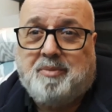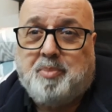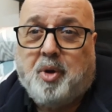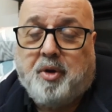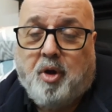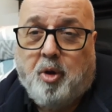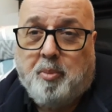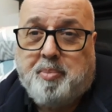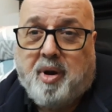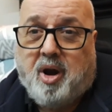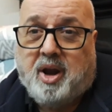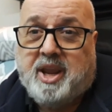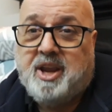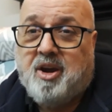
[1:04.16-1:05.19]
Motorhome
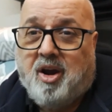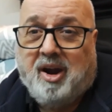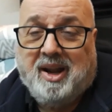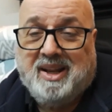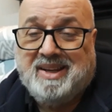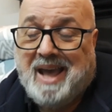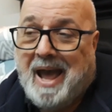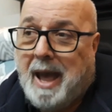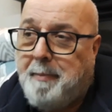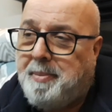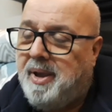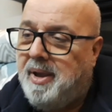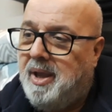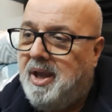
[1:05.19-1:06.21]
Parking Ireland app.
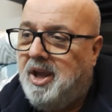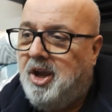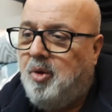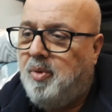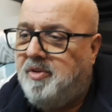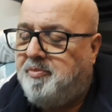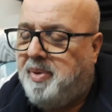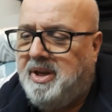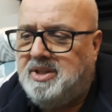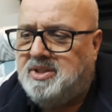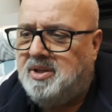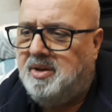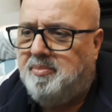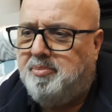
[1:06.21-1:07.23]
We've been
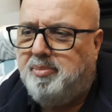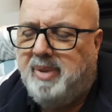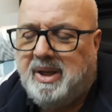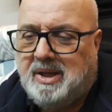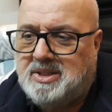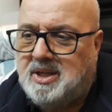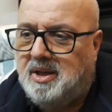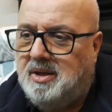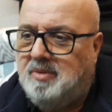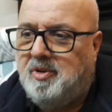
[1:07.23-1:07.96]
to Midleton,